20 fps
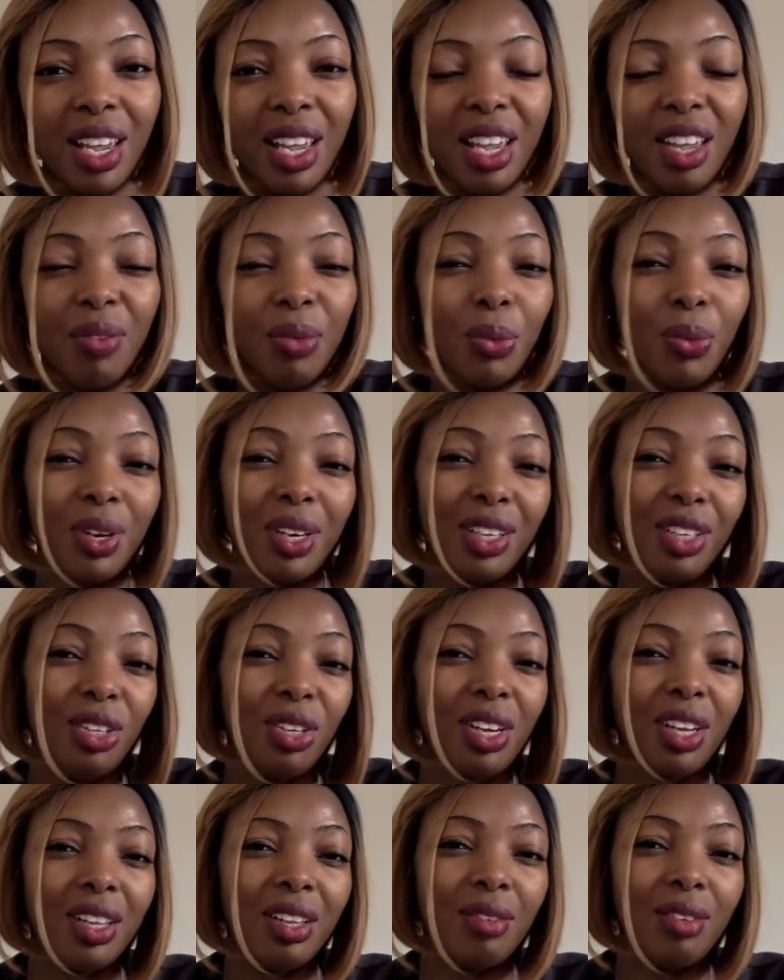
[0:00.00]
even when I
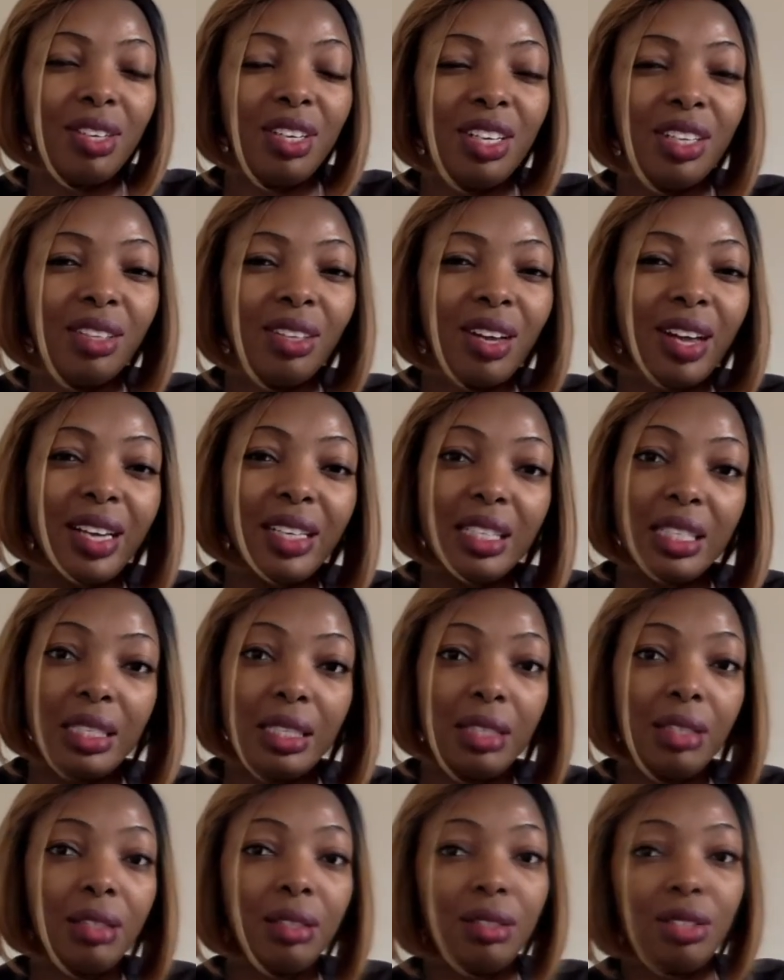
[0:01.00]
look at the needle, I
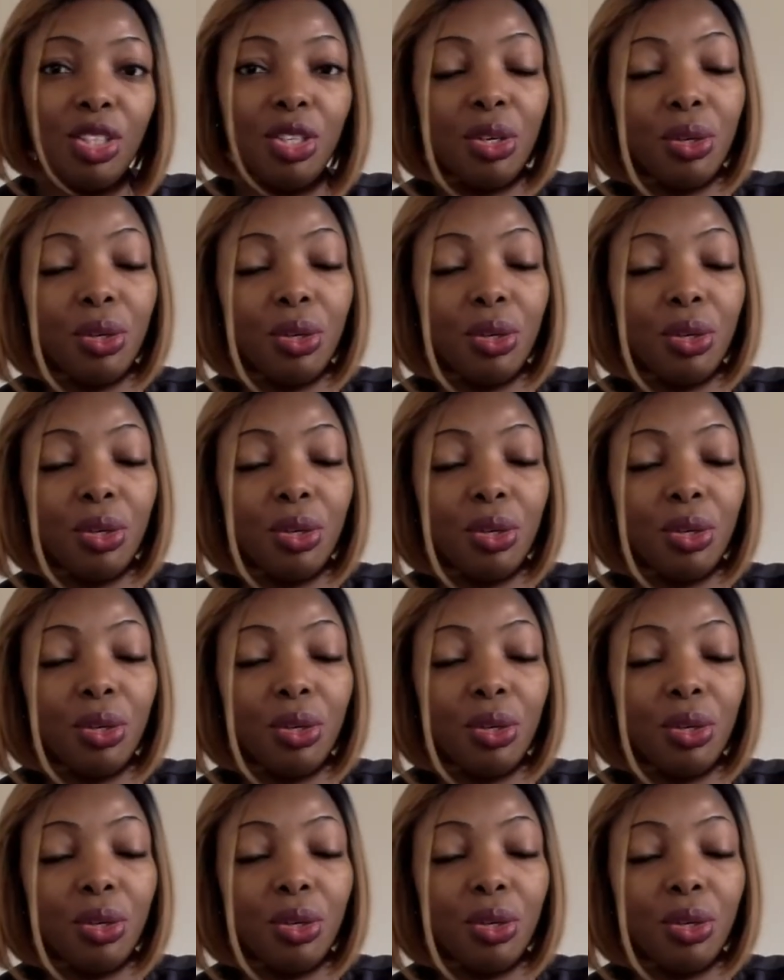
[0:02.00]
still,